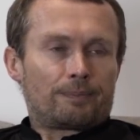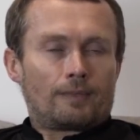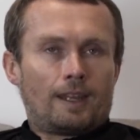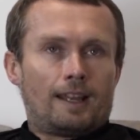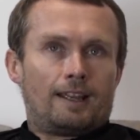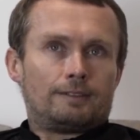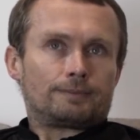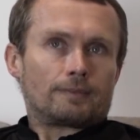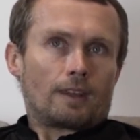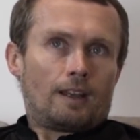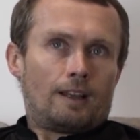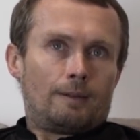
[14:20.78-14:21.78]

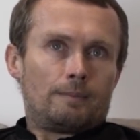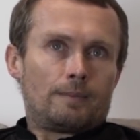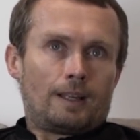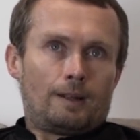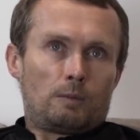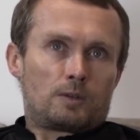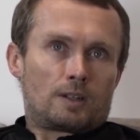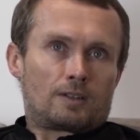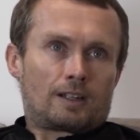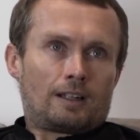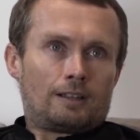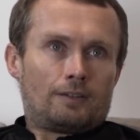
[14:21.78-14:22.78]
it was
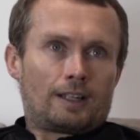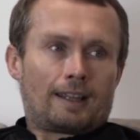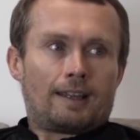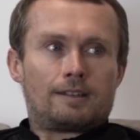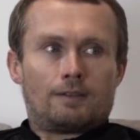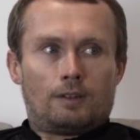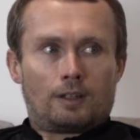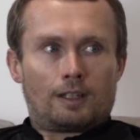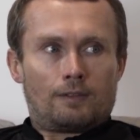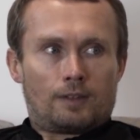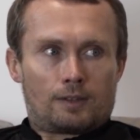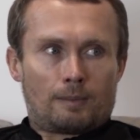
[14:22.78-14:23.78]
just kind of a case of
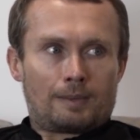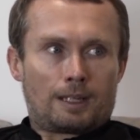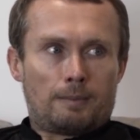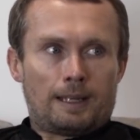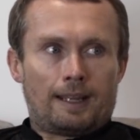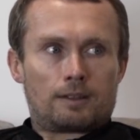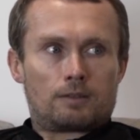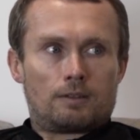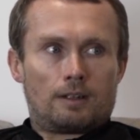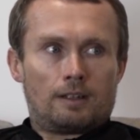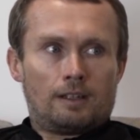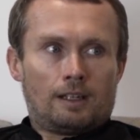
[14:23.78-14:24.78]
looking for something a bit extra.
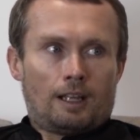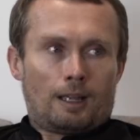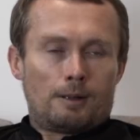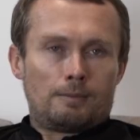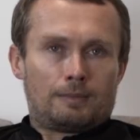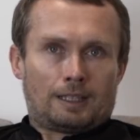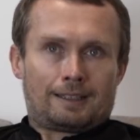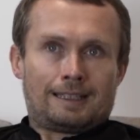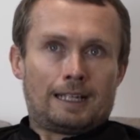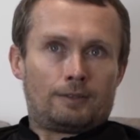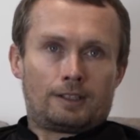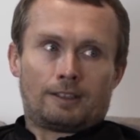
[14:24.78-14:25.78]
I'd
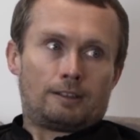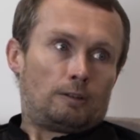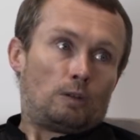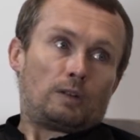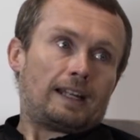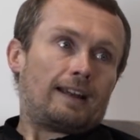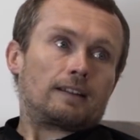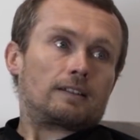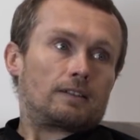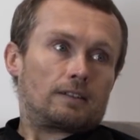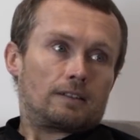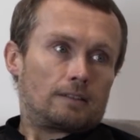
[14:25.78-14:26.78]
never done an
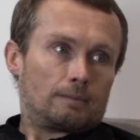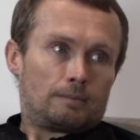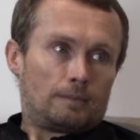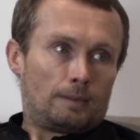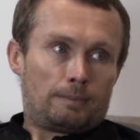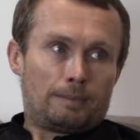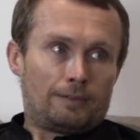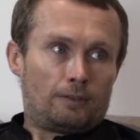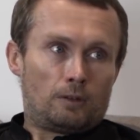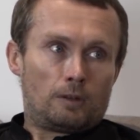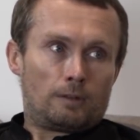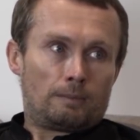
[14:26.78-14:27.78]
Audax
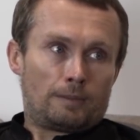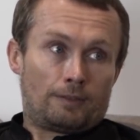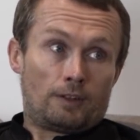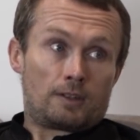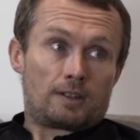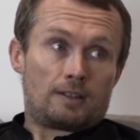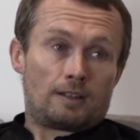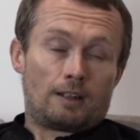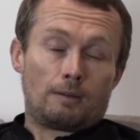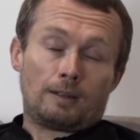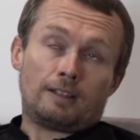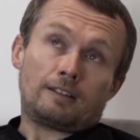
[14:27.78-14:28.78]
before my first
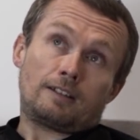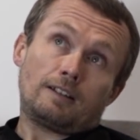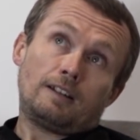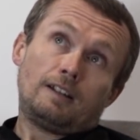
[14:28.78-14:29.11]
TCR. And